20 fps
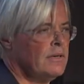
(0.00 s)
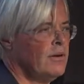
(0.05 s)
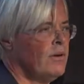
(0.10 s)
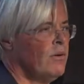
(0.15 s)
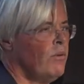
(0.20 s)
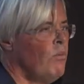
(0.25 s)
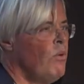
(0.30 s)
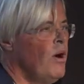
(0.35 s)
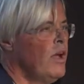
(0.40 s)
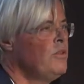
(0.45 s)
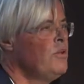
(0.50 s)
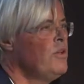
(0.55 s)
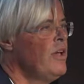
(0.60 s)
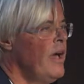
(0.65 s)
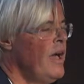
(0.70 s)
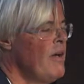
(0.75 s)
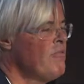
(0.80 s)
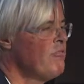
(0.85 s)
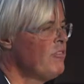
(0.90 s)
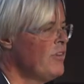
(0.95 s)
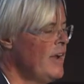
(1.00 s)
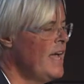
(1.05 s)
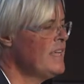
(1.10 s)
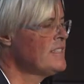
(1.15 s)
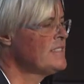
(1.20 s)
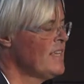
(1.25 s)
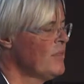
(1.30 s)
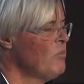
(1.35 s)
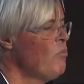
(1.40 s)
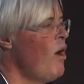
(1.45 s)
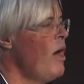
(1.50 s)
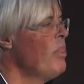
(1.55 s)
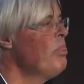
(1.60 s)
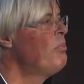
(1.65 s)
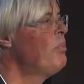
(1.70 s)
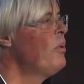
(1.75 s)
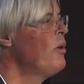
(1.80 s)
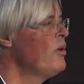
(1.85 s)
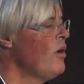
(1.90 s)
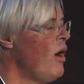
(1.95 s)
when you have less than 1
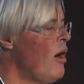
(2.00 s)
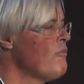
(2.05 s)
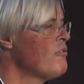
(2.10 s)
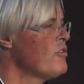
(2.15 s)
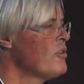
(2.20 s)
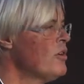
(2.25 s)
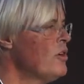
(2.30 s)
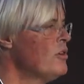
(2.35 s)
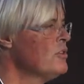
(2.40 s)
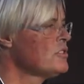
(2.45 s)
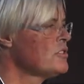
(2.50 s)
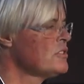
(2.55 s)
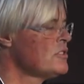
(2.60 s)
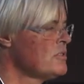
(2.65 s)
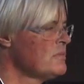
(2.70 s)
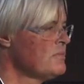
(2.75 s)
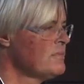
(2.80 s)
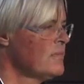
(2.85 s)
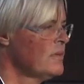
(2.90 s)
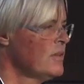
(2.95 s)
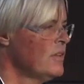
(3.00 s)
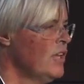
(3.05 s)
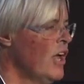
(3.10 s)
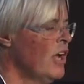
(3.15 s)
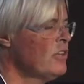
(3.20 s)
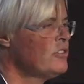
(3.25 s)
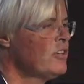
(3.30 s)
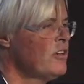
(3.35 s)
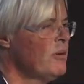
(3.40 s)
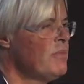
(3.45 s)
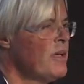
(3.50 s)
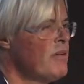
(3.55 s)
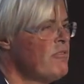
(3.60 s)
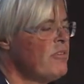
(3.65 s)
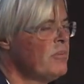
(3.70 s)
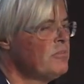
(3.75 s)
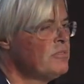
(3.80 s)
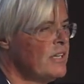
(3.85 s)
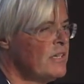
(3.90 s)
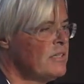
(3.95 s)
point of growth not coming
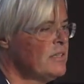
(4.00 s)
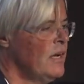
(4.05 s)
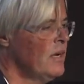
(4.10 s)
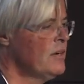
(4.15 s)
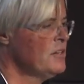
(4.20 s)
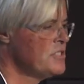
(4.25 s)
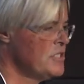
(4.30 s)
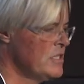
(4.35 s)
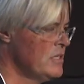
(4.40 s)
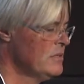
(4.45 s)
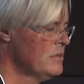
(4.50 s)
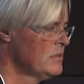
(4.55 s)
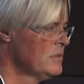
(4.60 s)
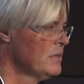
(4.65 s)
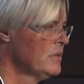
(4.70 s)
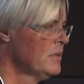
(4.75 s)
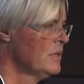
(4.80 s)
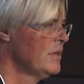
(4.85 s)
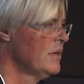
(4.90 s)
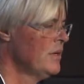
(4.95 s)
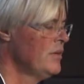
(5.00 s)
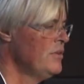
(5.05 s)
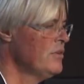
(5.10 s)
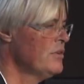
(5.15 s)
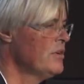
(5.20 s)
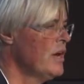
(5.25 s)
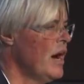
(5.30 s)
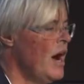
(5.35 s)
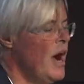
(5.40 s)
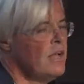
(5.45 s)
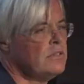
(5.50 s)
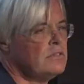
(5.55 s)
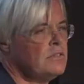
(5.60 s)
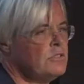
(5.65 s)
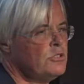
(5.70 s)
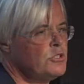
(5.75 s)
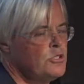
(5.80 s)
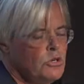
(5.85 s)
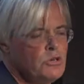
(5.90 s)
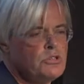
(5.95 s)
from technology, you got
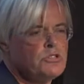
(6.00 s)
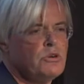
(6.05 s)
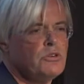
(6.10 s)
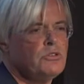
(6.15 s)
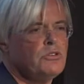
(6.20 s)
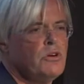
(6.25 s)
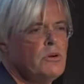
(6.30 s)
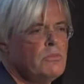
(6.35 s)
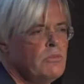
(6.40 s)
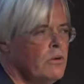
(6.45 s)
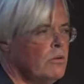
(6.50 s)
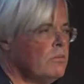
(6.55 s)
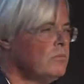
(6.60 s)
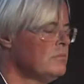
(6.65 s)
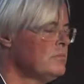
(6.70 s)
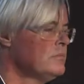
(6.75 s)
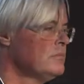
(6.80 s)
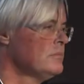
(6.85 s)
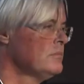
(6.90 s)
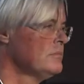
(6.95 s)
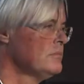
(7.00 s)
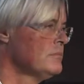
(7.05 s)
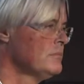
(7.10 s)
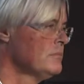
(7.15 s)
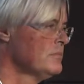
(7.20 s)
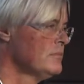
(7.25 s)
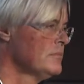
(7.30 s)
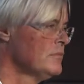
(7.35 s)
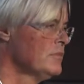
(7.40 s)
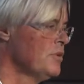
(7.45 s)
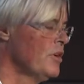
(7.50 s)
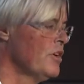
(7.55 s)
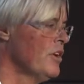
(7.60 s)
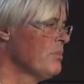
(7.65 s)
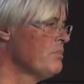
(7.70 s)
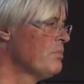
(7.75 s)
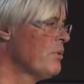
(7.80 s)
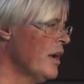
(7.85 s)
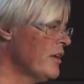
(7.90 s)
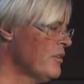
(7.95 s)
social turmoil. We
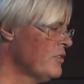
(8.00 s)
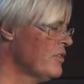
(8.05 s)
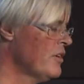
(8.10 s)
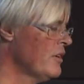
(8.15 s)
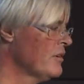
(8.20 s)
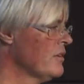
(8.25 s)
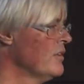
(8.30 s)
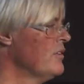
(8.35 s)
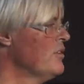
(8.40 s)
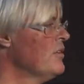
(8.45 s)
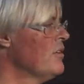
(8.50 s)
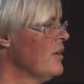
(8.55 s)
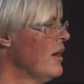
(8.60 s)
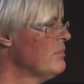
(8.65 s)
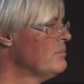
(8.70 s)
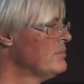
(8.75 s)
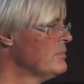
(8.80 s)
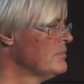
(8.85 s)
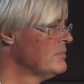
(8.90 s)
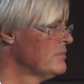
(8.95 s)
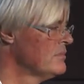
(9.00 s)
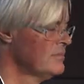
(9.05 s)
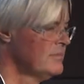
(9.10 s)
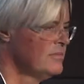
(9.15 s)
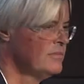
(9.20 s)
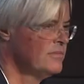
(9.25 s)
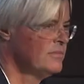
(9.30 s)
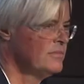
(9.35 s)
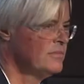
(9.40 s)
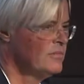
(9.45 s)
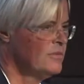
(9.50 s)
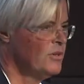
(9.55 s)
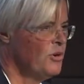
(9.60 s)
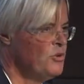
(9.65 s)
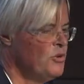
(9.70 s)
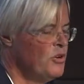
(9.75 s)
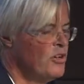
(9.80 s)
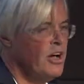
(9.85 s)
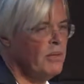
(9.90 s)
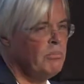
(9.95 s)
got Brexit in Europe, or
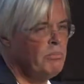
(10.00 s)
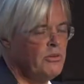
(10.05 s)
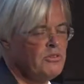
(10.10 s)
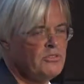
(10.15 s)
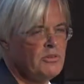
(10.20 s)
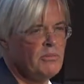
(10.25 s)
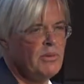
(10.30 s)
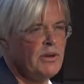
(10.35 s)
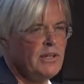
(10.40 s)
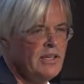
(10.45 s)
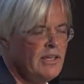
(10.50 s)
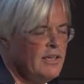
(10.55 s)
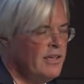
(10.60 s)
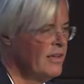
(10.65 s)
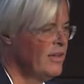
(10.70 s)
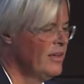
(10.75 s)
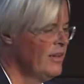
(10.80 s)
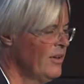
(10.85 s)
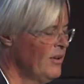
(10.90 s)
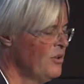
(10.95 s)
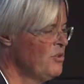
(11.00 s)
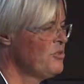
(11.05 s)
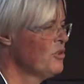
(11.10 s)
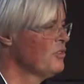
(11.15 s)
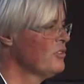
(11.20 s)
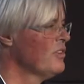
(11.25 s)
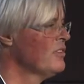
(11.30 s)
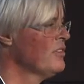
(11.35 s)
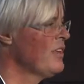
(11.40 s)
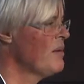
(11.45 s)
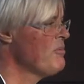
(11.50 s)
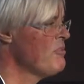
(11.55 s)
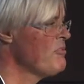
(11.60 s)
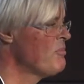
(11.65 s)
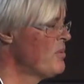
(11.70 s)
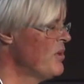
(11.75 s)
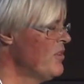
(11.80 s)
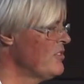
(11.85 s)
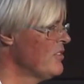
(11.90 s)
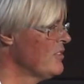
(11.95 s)
you got possibly a certain type of
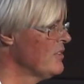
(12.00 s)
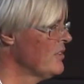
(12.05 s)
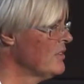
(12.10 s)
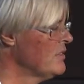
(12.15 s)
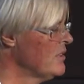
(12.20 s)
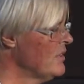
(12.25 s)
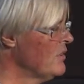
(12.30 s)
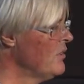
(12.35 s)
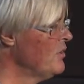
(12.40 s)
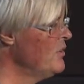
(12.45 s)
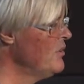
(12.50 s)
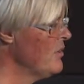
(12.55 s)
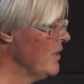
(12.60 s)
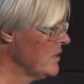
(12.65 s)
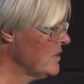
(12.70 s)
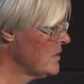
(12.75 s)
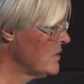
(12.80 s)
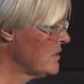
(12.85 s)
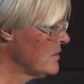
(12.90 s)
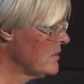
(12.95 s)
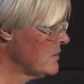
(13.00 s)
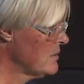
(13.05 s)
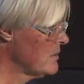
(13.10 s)
president in the US.